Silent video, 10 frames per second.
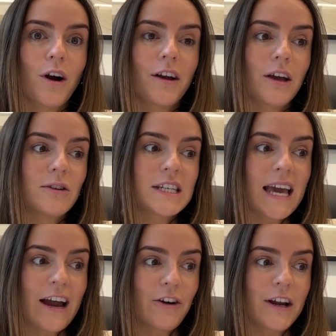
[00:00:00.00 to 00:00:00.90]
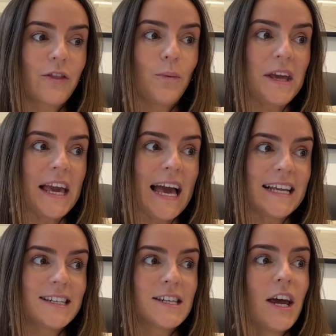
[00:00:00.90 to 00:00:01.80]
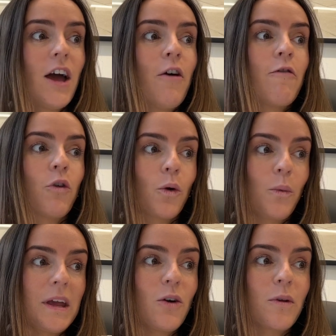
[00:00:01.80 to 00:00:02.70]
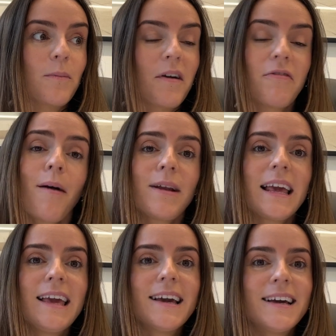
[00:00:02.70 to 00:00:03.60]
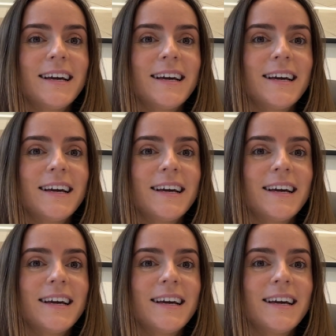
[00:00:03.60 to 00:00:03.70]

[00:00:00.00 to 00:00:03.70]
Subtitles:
I go to Kerry at the weekend for a week with my family,